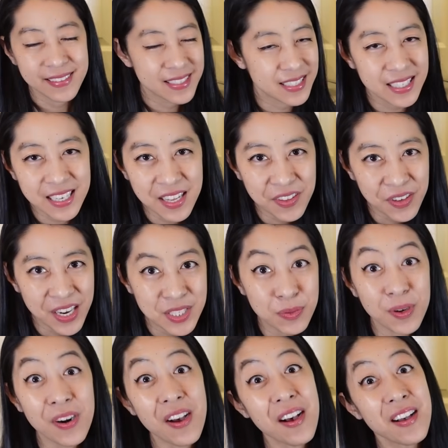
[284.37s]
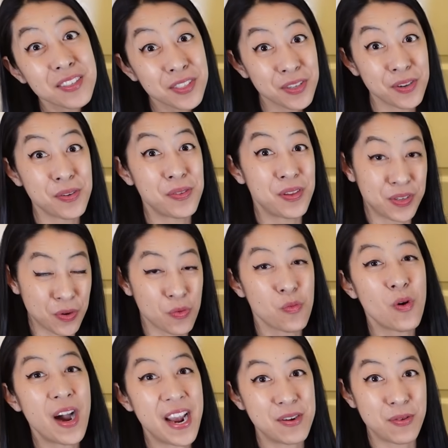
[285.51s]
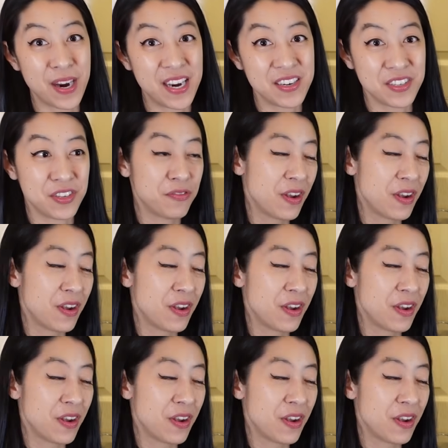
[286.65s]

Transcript: this is another case where also there's a wide range. So